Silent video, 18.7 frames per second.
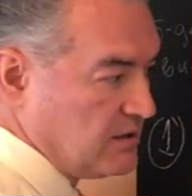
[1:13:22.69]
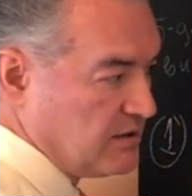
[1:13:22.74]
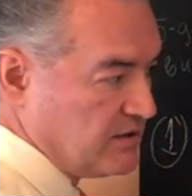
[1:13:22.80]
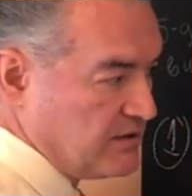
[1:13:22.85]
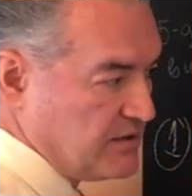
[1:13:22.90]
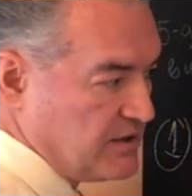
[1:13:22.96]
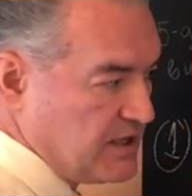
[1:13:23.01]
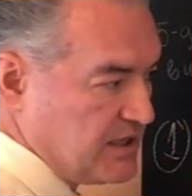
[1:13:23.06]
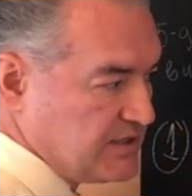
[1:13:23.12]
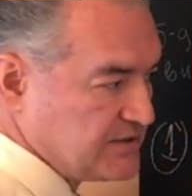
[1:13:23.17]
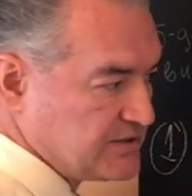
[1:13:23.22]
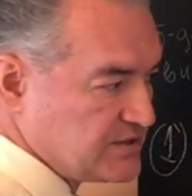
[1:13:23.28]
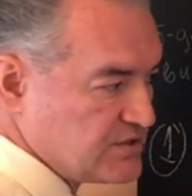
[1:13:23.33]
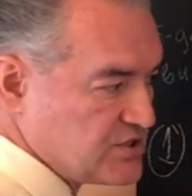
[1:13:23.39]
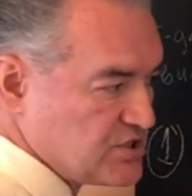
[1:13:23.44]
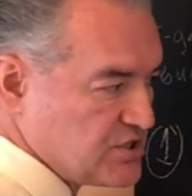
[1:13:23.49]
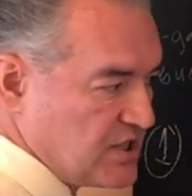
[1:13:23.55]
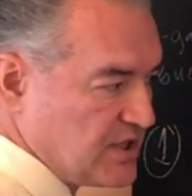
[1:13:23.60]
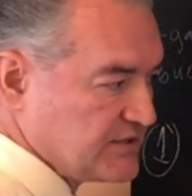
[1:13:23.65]
they
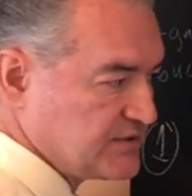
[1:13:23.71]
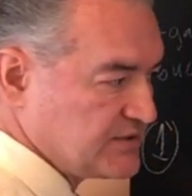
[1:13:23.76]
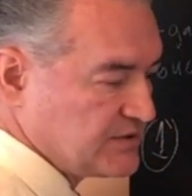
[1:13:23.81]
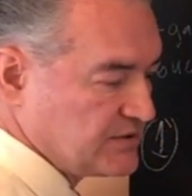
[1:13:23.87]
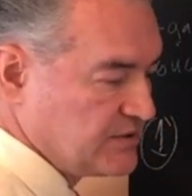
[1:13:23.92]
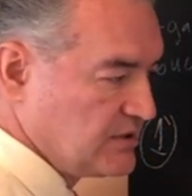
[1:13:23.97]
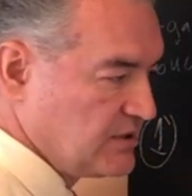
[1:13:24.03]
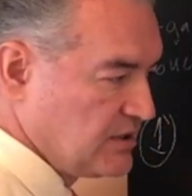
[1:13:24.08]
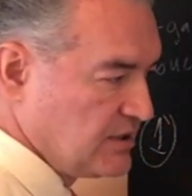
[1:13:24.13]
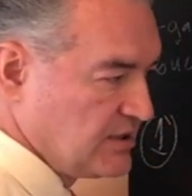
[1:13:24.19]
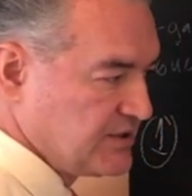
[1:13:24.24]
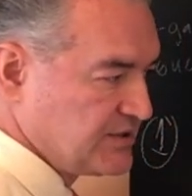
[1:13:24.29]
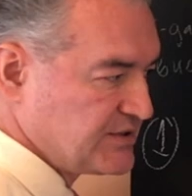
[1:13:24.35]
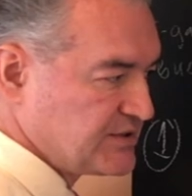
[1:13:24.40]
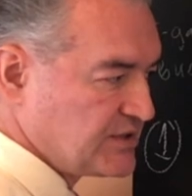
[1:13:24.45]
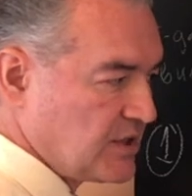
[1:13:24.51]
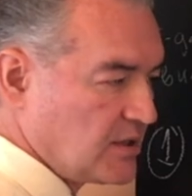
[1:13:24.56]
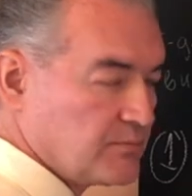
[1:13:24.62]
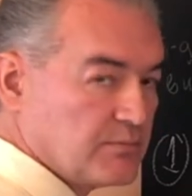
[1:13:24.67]
suggest
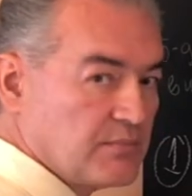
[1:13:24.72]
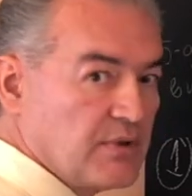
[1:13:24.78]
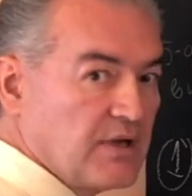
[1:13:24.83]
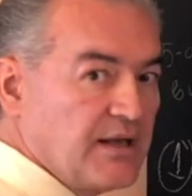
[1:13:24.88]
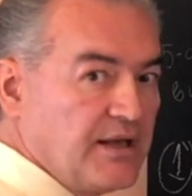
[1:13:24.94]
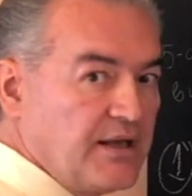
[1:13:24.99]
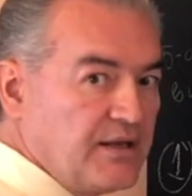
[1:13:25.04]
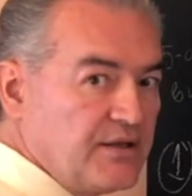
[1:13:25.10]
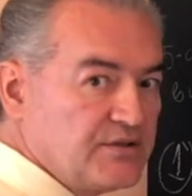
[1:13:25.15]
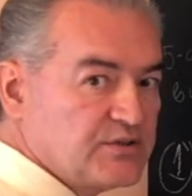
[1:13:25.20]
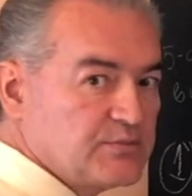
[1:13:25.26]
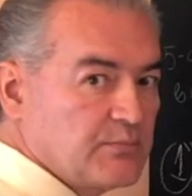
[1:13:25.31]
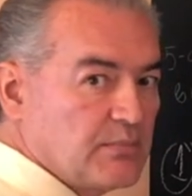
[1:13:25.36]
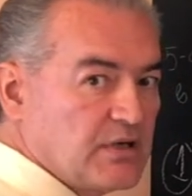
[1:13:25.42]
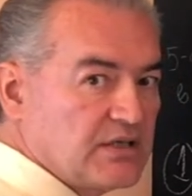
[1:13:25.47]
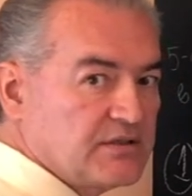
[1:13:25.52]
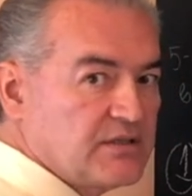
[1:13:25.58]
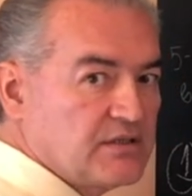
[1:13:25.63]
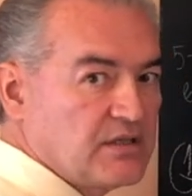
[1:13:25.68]
some hints,
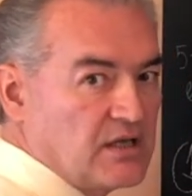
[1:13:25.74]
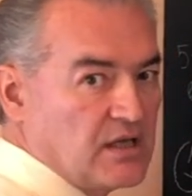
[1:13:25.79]
but